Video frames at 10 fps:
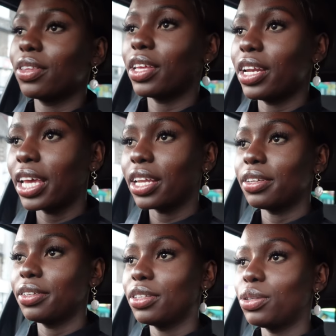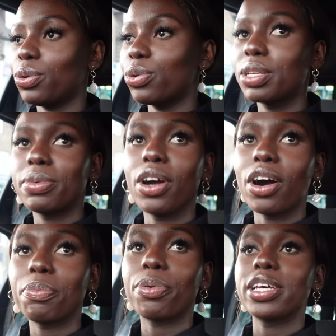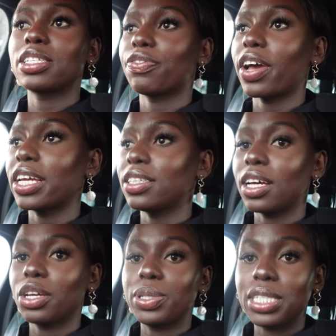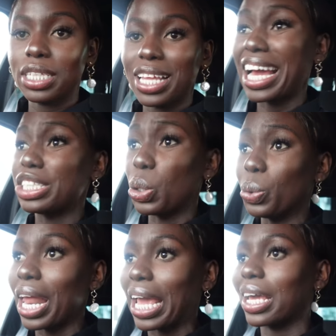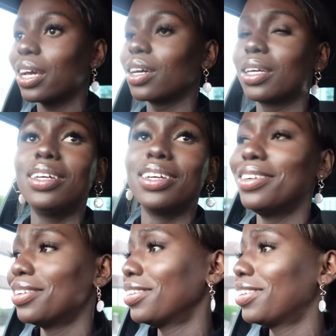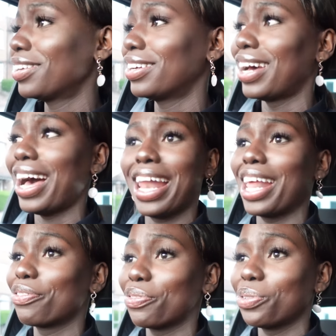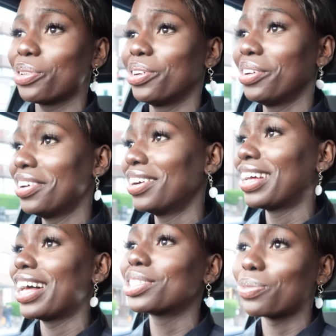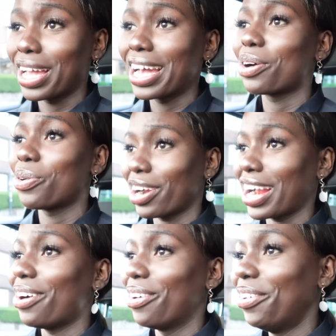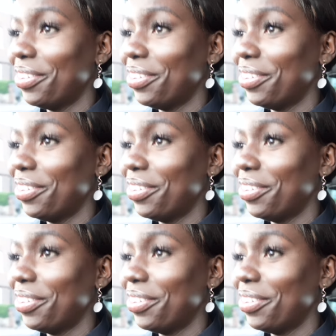then again, you'd also be hard pressed to find a cuisine that I don't like. I like food. That's why I gotta work out.